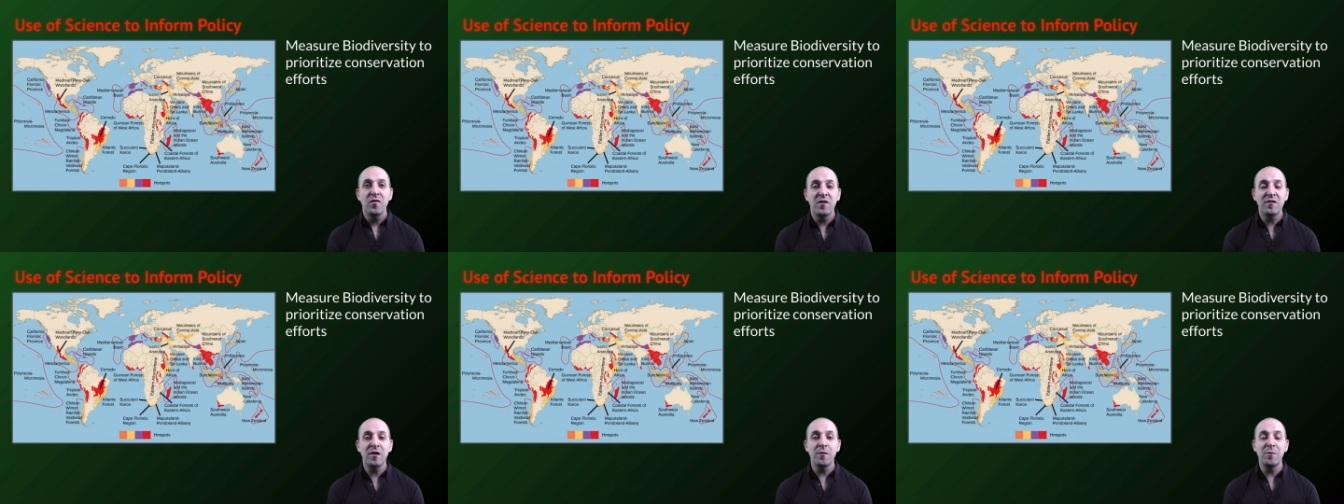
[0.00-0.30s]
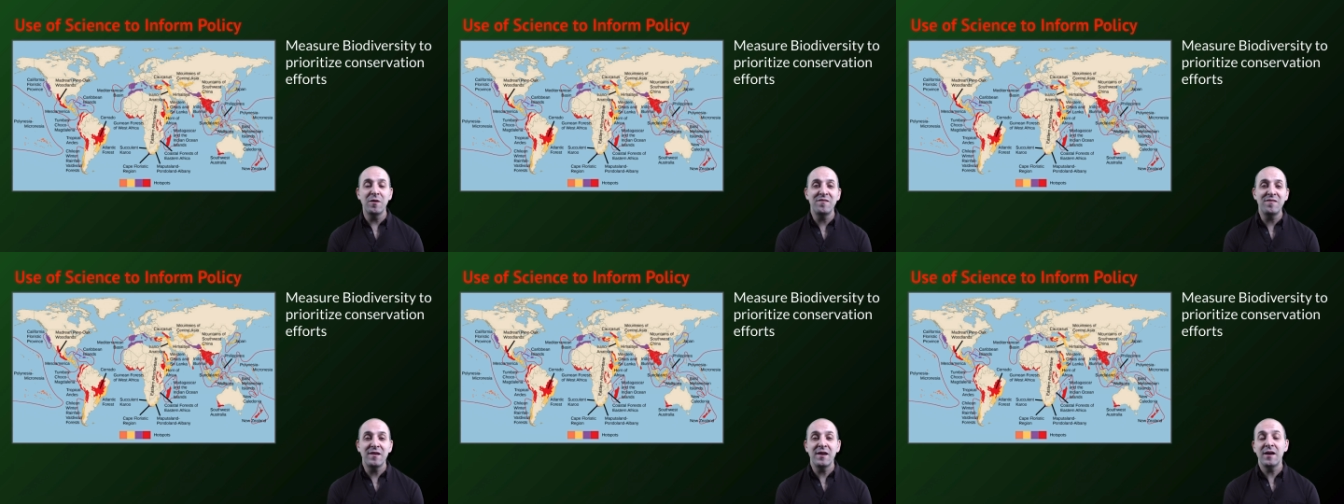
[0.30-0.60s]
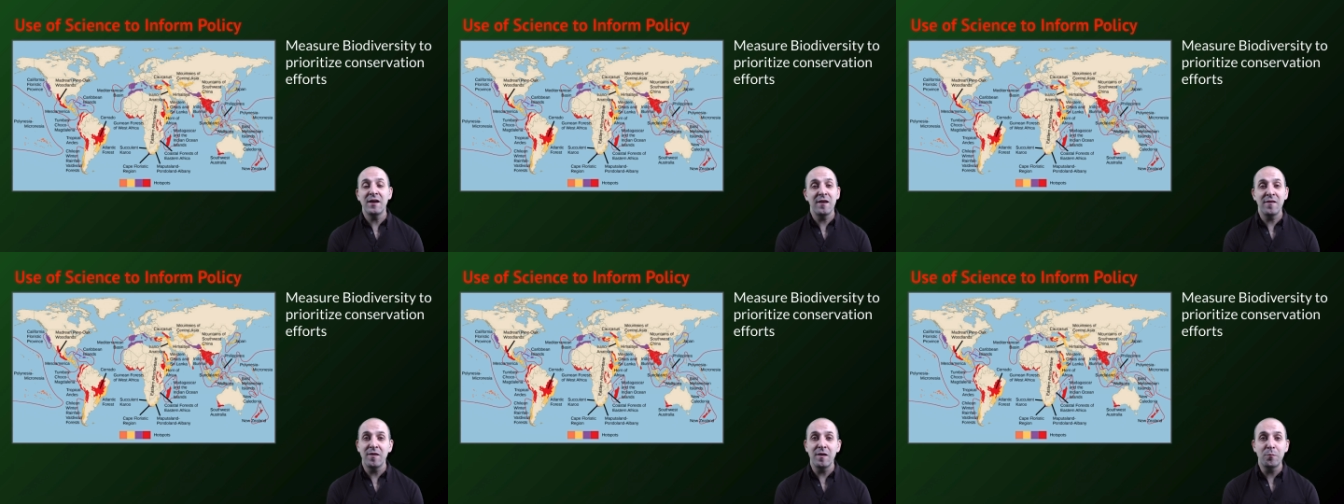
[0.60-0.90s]
This can be
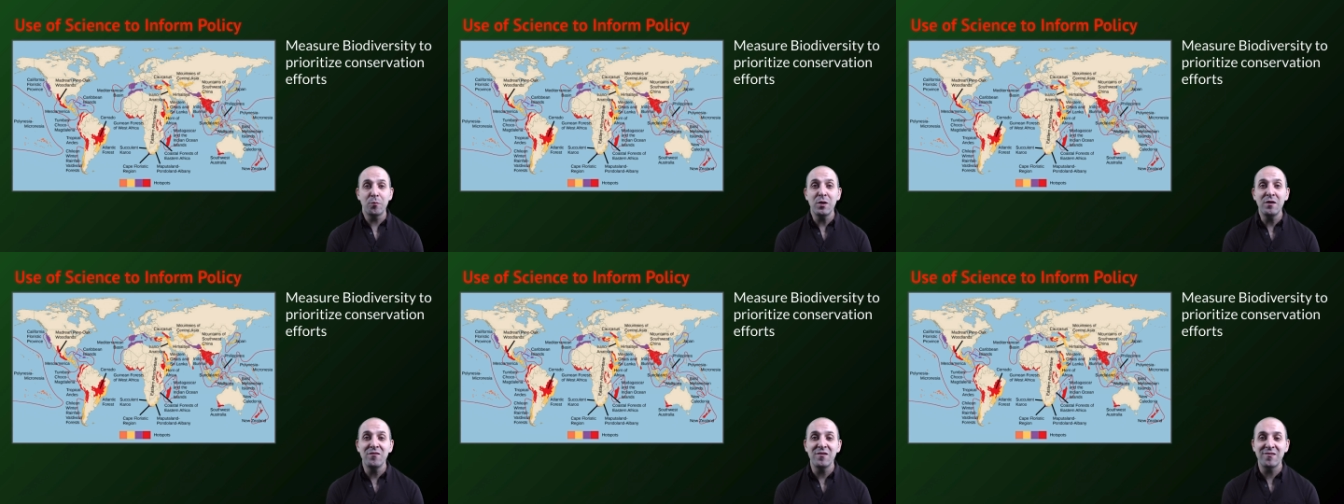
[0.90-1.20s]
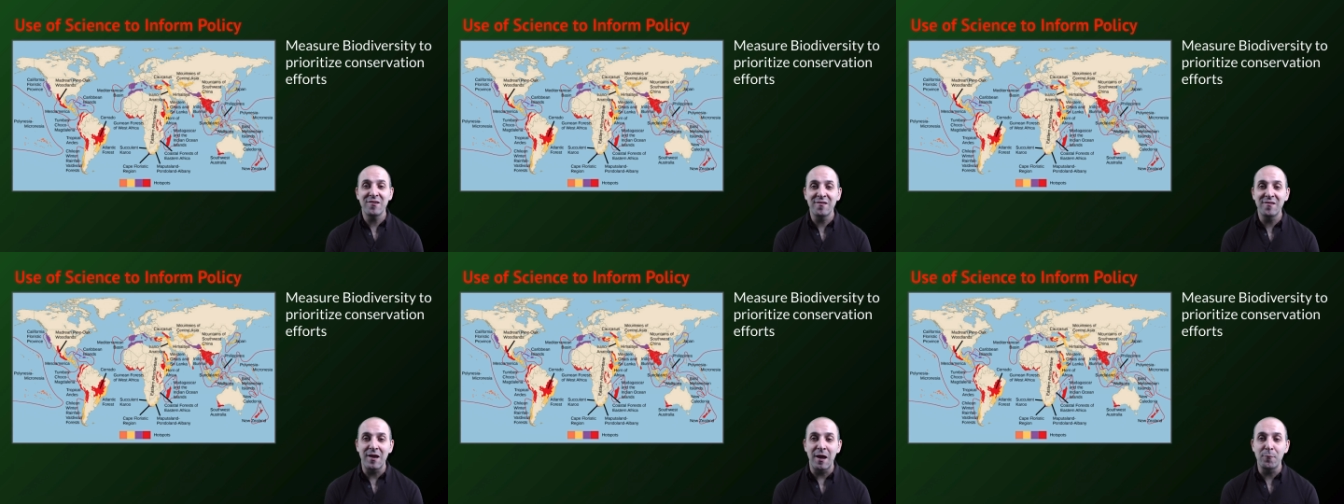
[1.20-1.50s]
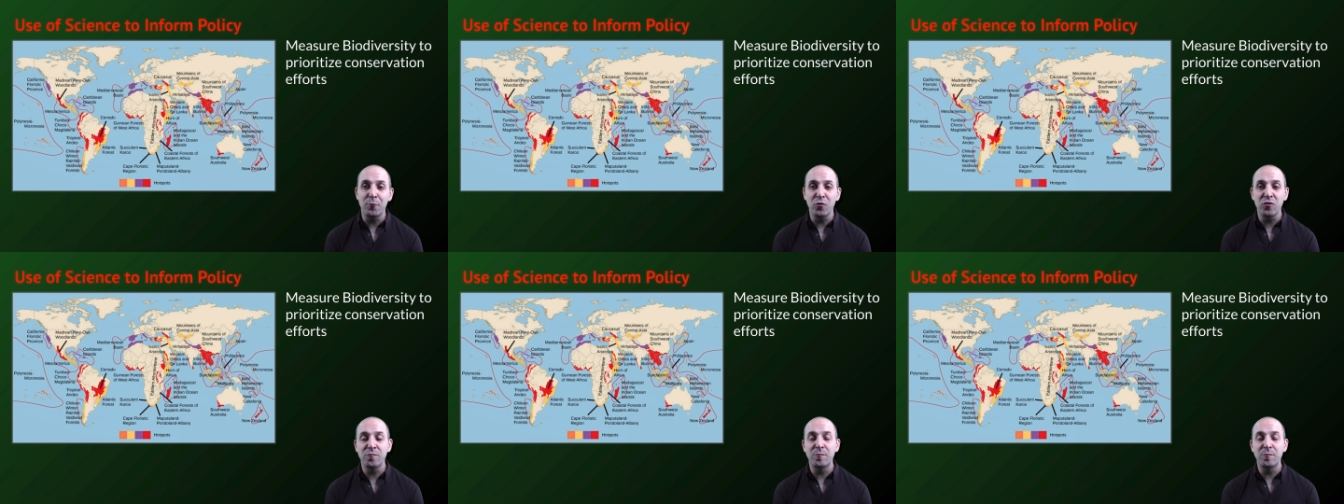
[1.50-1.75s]
seen in the previous examples,